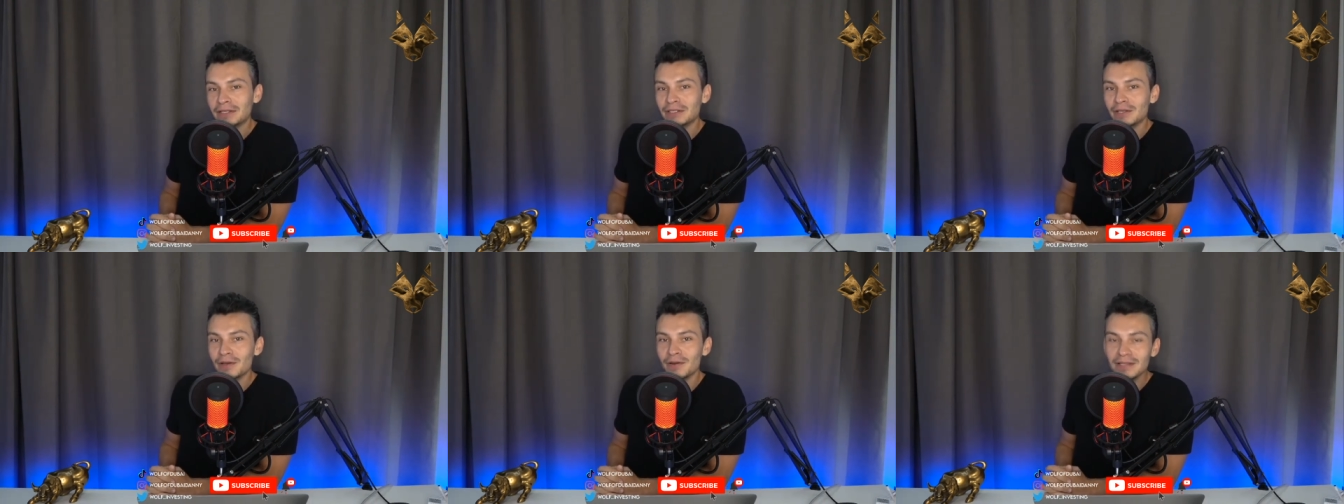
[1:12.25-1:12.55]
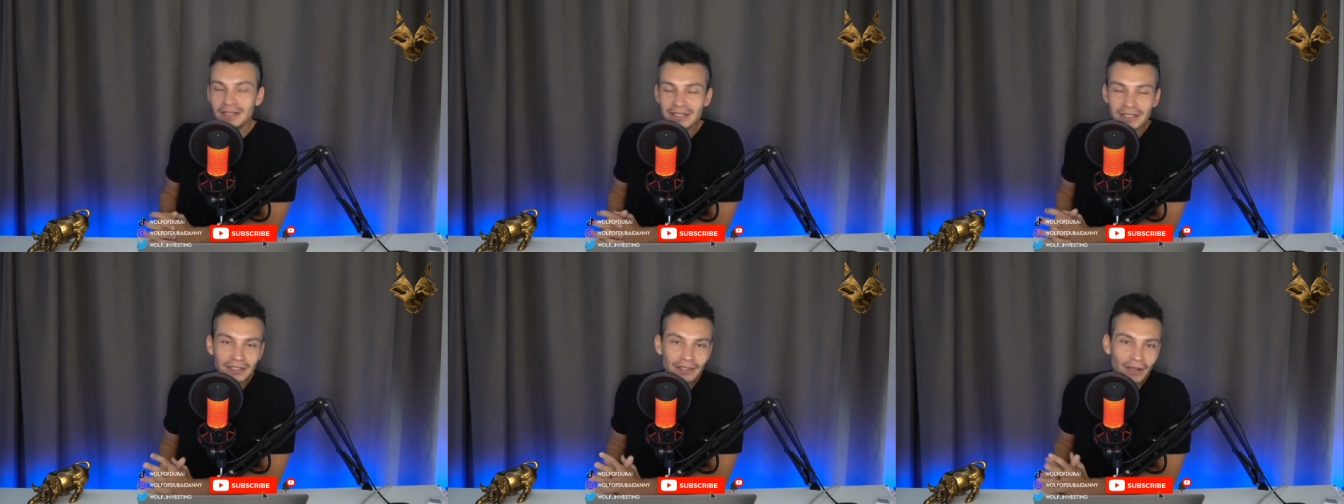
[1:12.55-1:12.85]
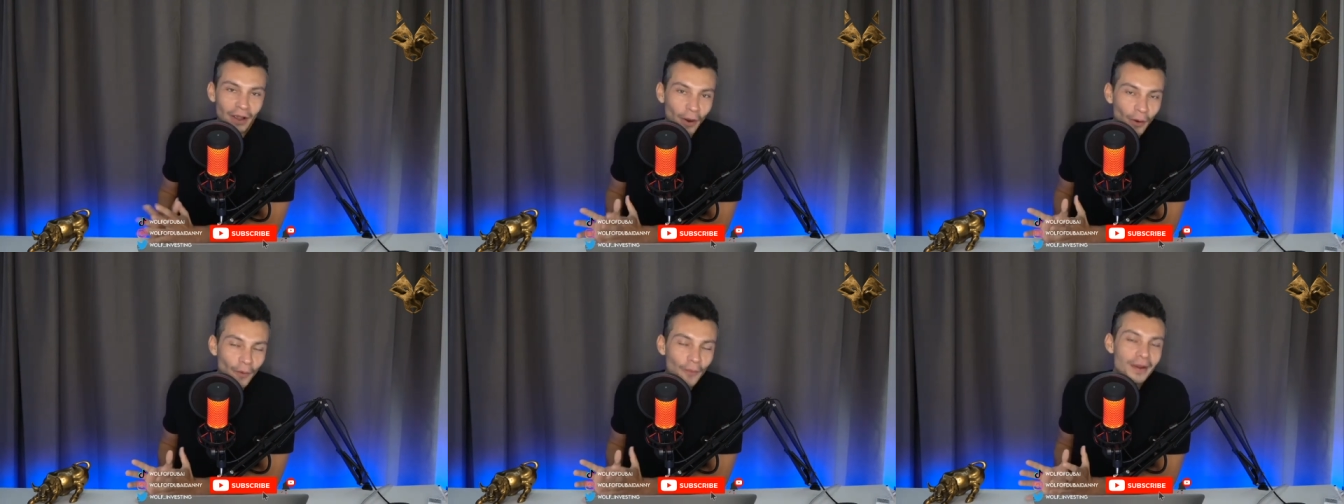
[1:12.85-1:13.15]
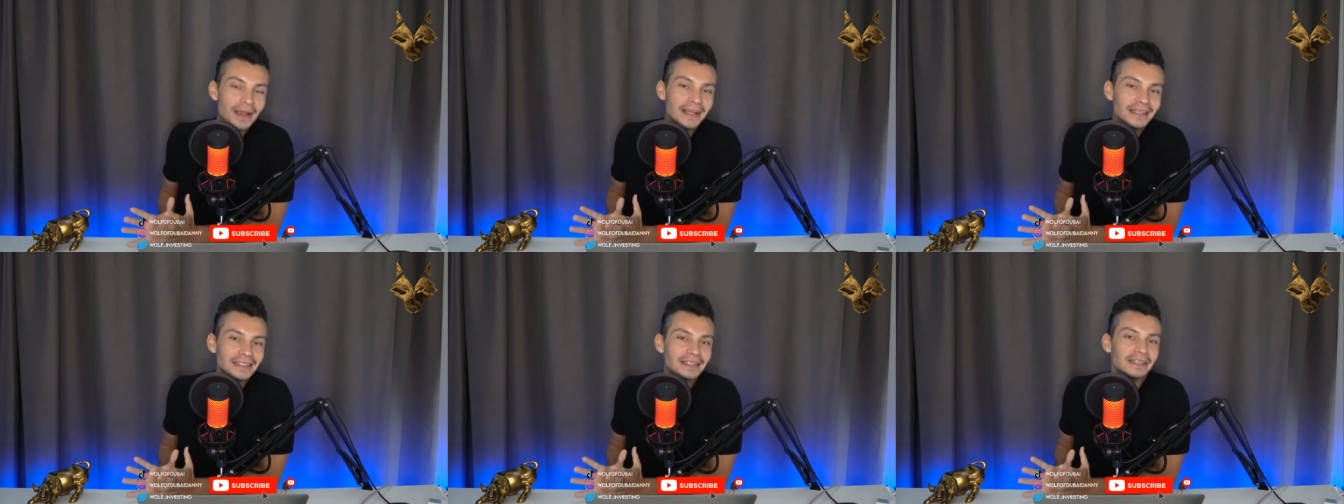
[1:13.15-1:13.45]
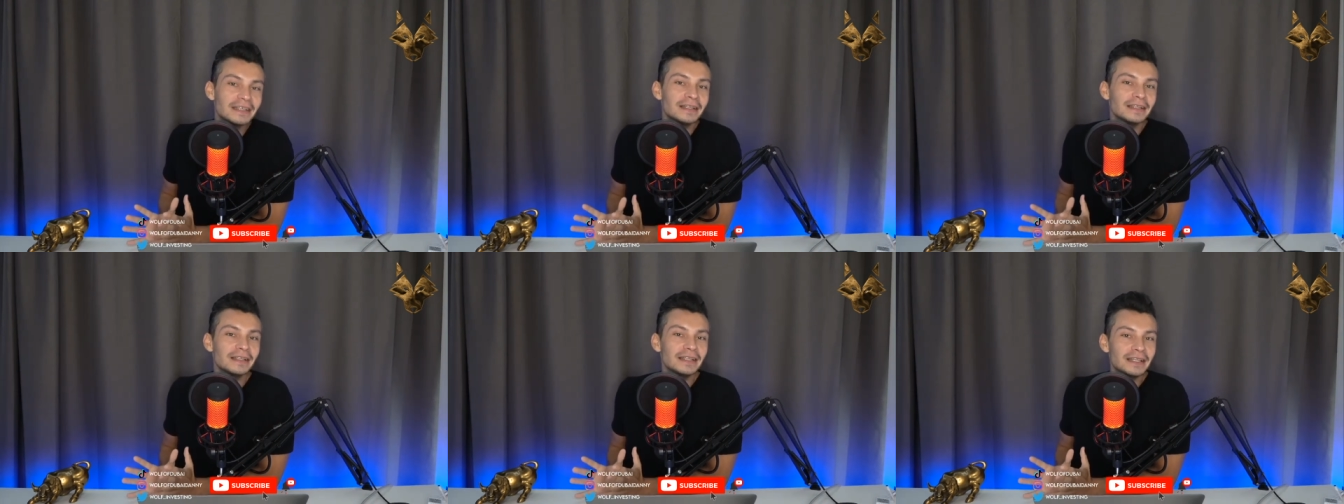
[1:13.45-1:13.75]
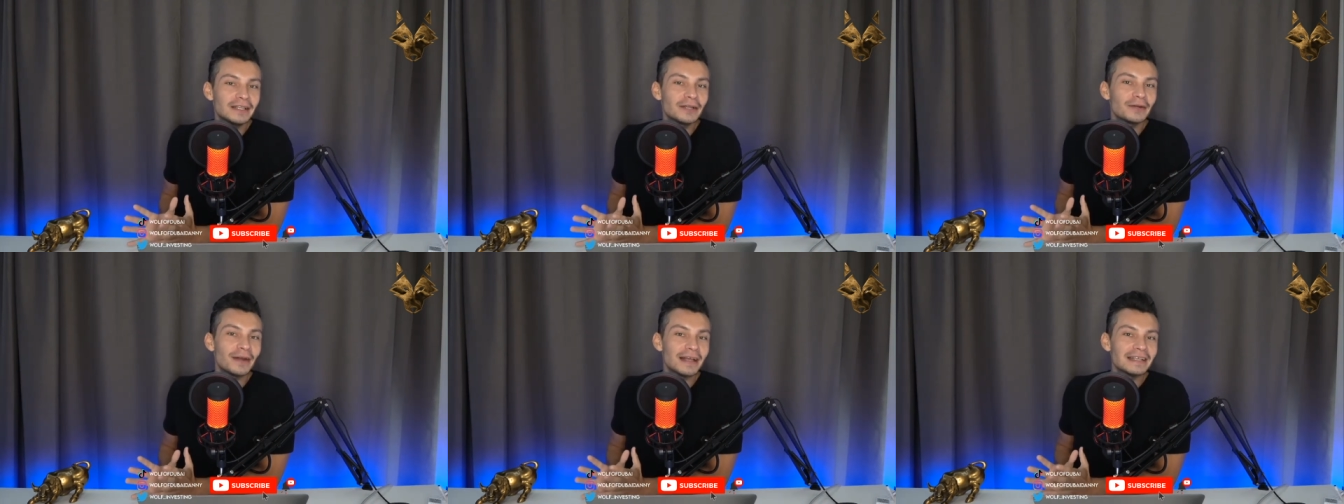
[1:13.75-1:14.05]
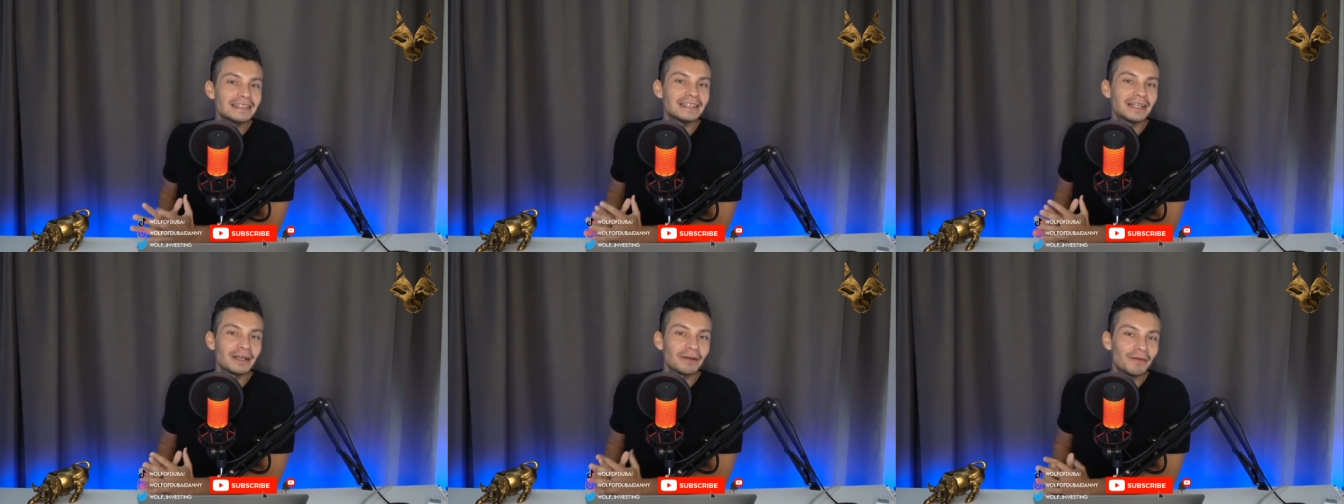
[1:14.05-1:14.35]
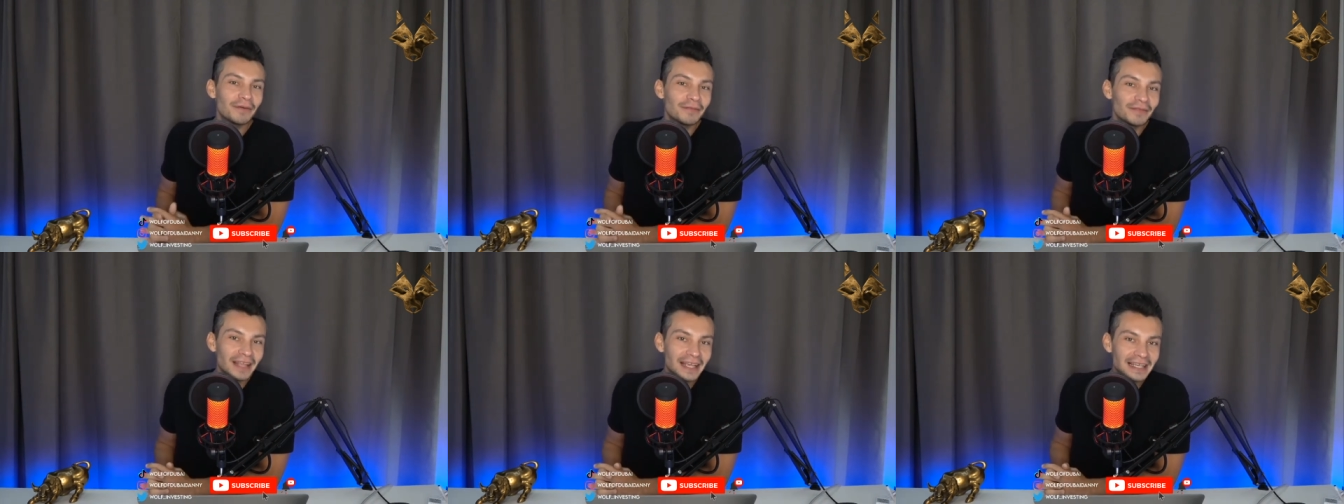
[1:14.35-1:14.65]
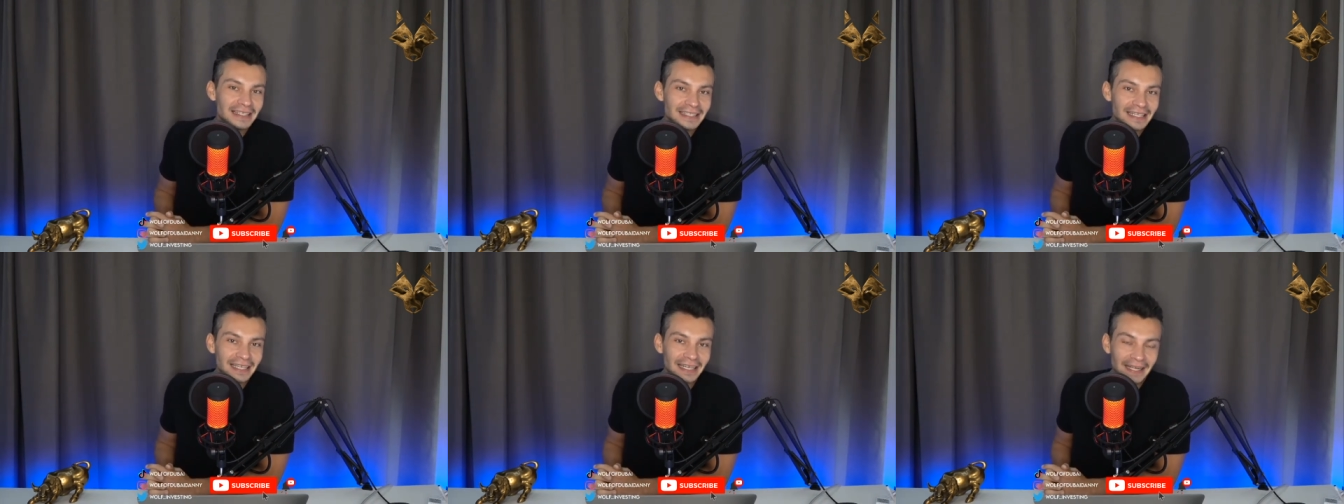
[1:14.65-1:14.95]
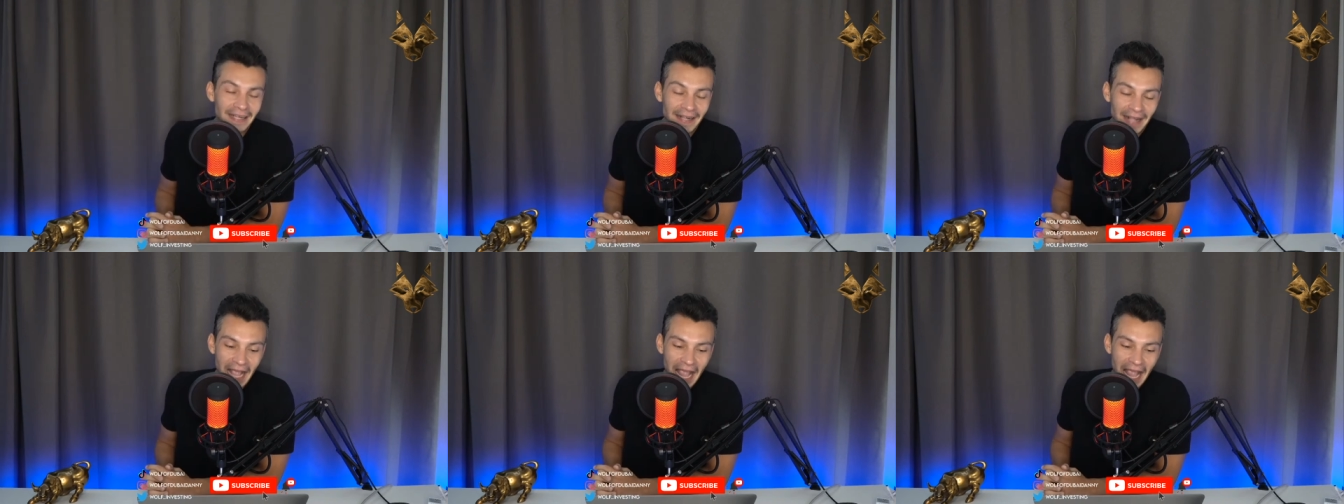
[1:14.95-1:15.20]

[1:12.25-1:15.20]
So it's always interesting with Tesla.